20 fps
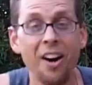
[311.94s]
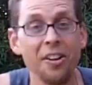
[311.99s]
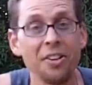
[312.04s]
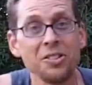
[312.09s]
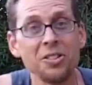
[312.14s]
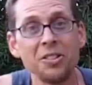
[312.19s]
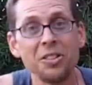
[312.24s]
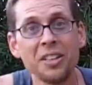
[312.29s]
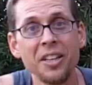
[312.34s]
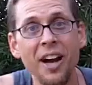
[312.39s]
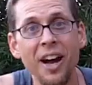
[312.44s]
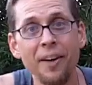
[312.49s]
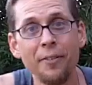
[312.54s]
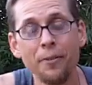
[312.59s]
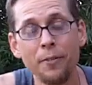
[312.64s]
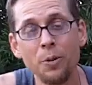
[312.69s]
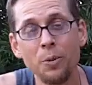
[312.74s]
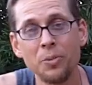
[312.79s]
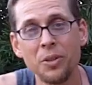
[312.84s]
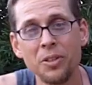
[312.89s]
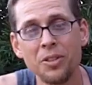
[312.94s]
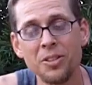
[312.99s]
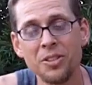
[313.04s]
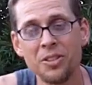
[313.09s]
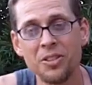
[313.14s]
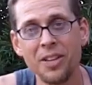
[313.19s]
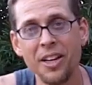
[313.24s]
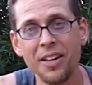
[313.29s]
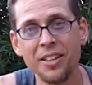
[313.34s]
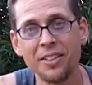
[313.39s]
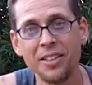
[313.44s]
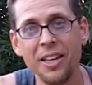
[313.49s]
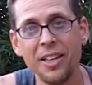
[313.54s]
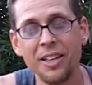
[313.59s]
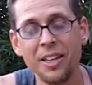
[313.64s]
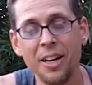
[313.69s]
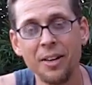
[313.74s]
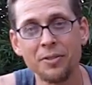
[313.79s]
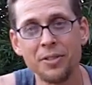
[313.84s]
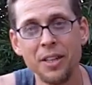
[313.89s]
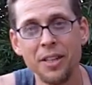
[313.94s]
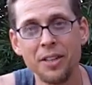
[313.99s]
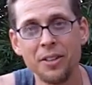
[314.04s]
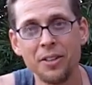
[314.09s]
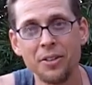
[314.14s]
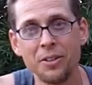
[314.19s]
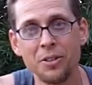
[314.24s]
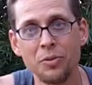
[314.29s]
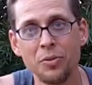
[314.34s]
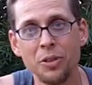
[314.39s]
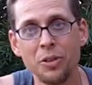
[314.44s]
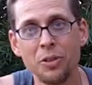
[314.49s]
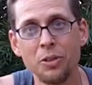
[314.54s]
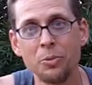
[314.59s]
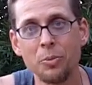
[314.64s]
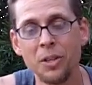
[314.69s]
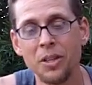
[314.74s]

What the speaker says: honestly, this is the second take I've taken on this video